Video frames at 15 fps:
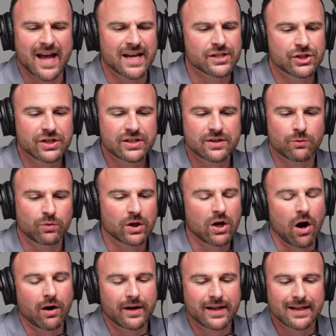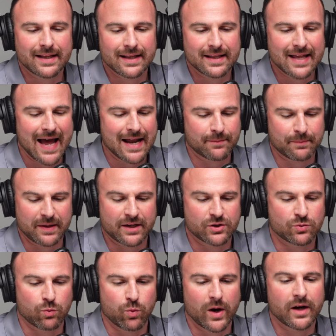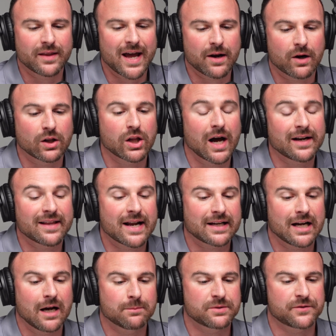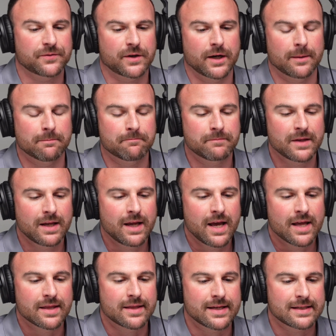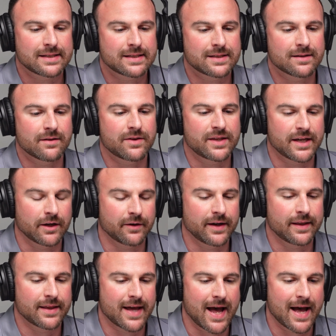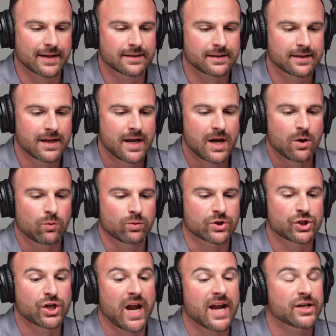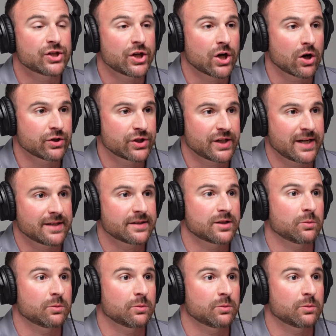And just regarding that, because a lot of that comes from this theory that we're changing our genes.